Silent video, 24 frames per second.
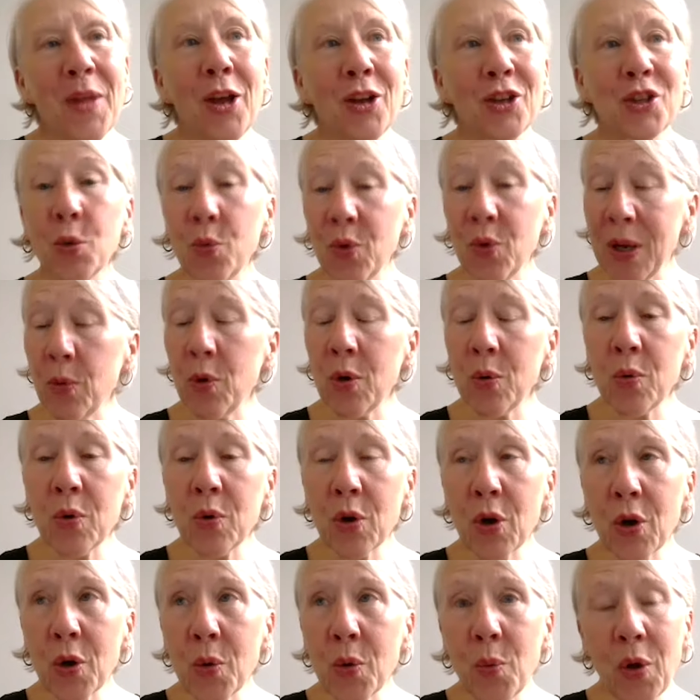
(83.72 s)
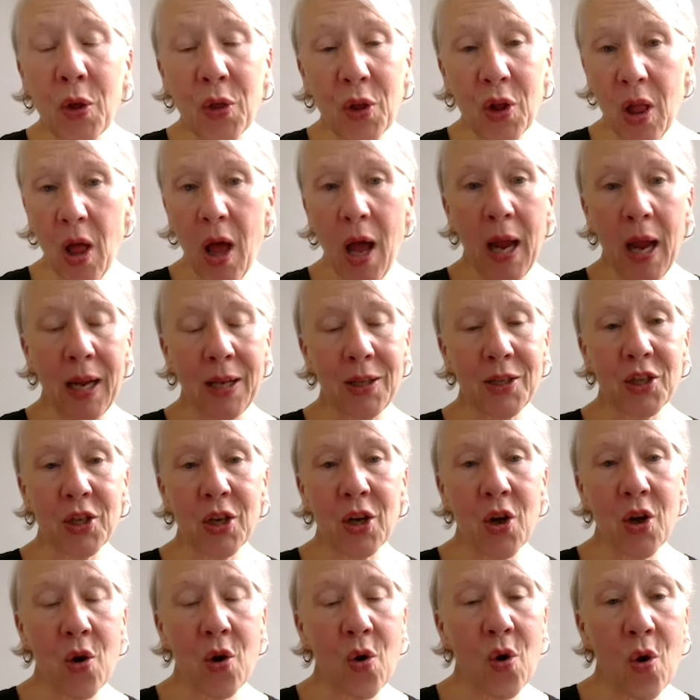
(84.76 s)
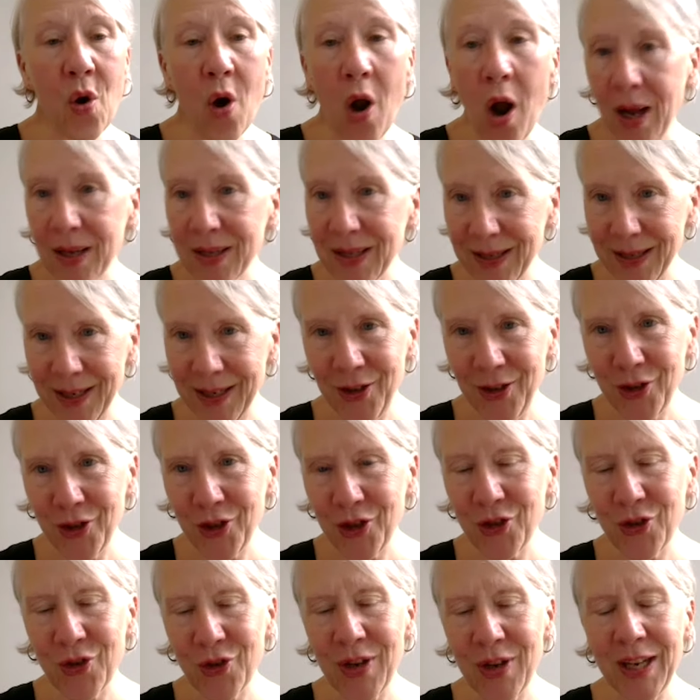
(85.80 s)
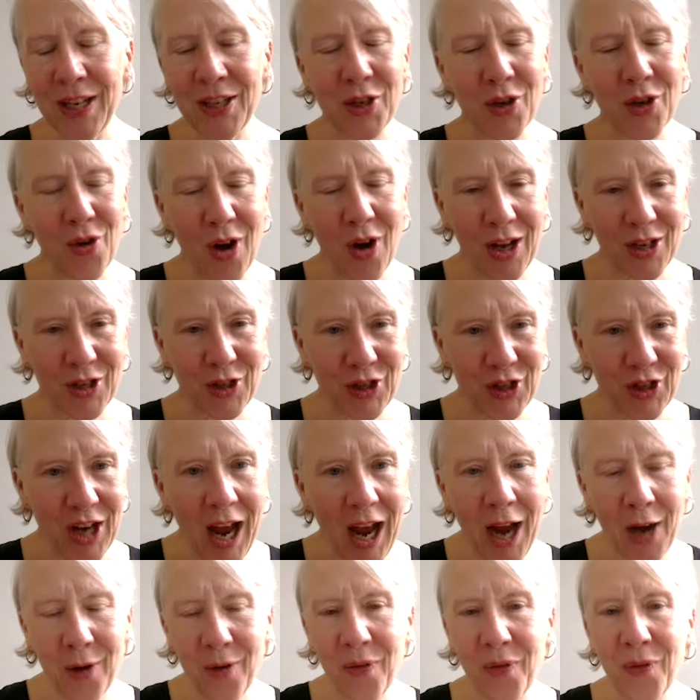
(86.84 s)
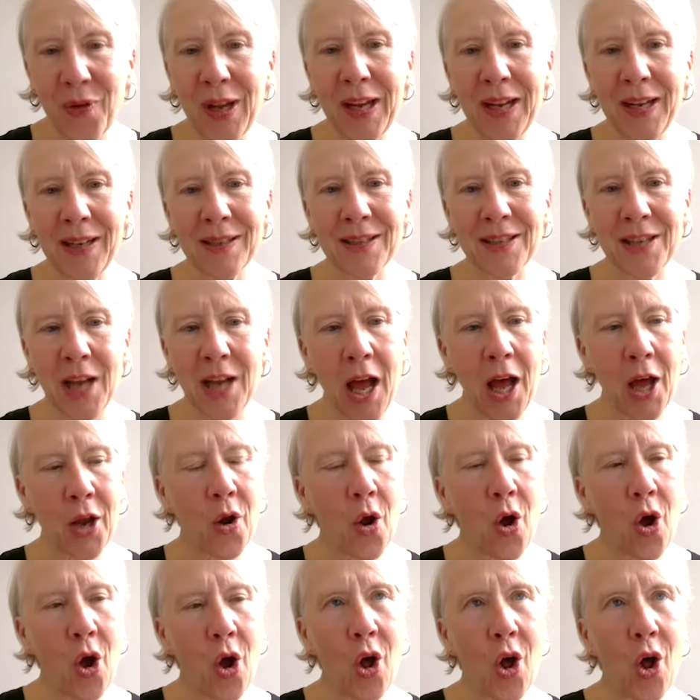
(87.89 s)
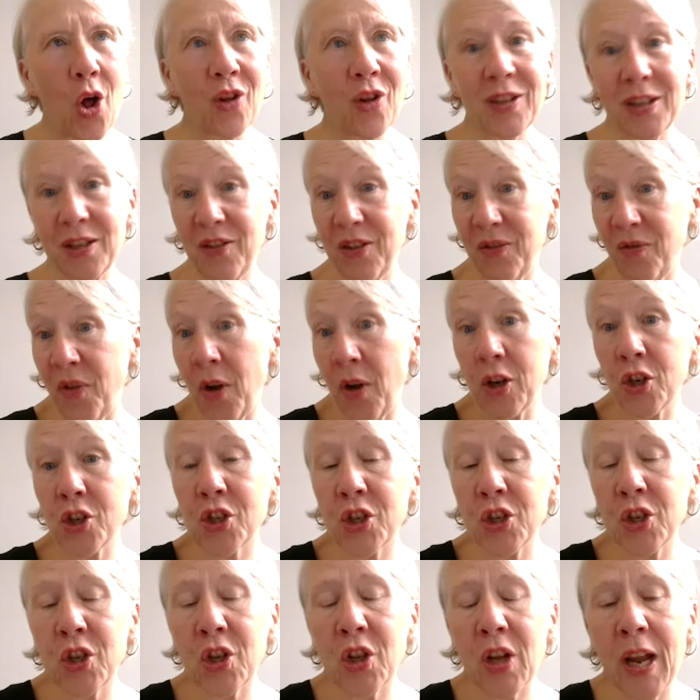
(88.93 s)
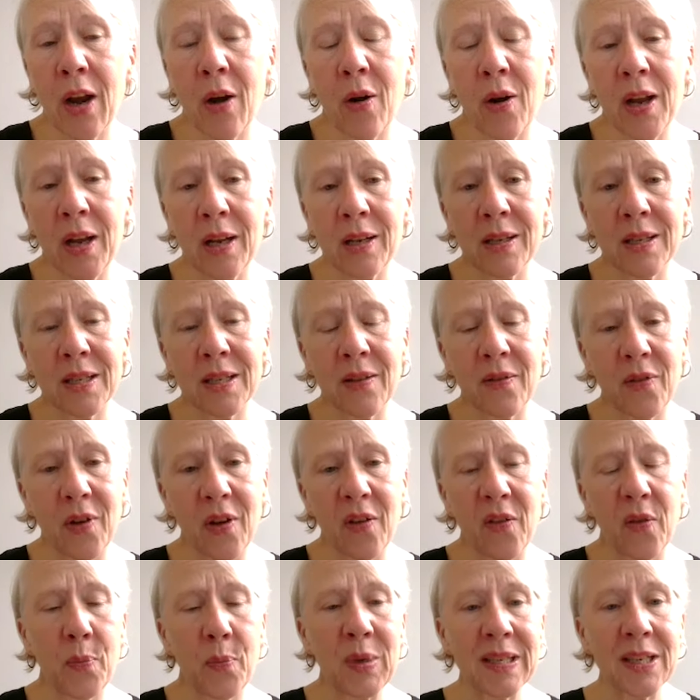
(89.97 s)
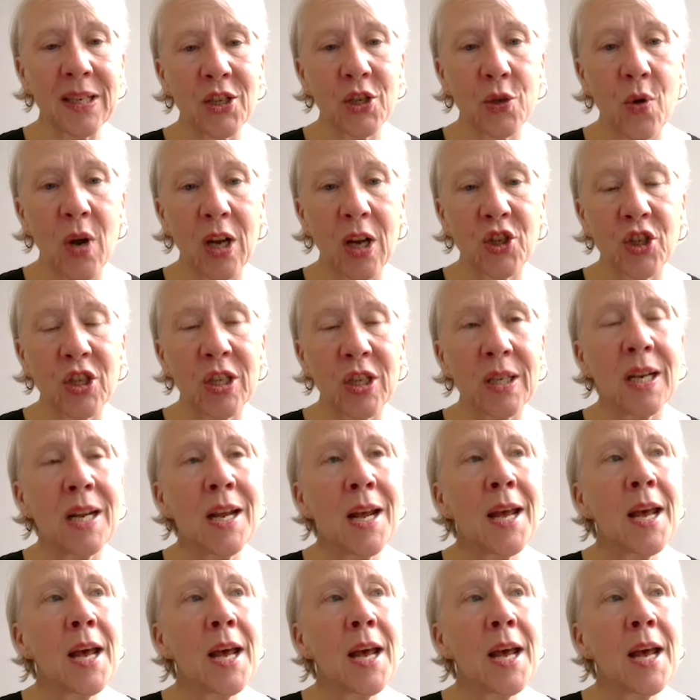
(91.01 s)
So we will work with clients across industries, across geographies, on all functional areas of a business question.